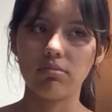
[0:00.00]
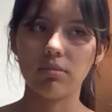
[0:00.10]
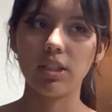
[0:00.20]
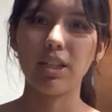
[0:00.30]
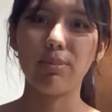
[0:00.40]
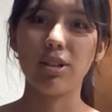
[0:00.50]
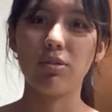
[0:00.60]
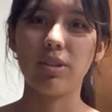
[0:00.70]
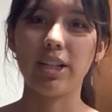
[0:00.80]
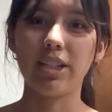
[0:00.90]
the lemon
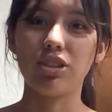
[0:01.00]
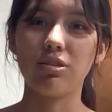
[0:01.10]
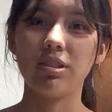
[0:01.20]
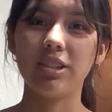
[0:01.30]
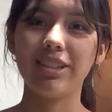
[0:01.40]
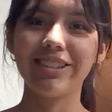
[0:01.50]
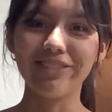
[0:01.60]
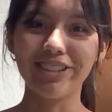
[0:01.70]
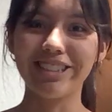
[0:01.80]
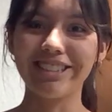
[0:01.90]
already has sugar in it,
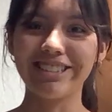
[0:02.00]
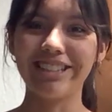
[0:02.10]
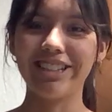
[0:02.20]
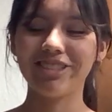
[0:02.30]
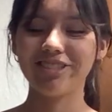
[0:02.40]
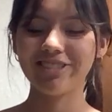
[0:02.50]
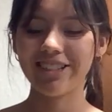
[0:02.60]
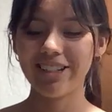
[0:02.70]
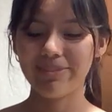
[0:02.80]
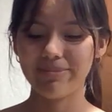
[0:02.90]
which is natural.
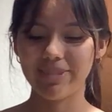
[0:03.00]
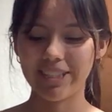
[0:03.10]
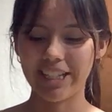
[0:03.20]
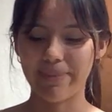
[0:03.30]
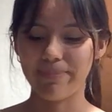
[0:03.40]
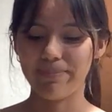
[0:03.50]
But yeah,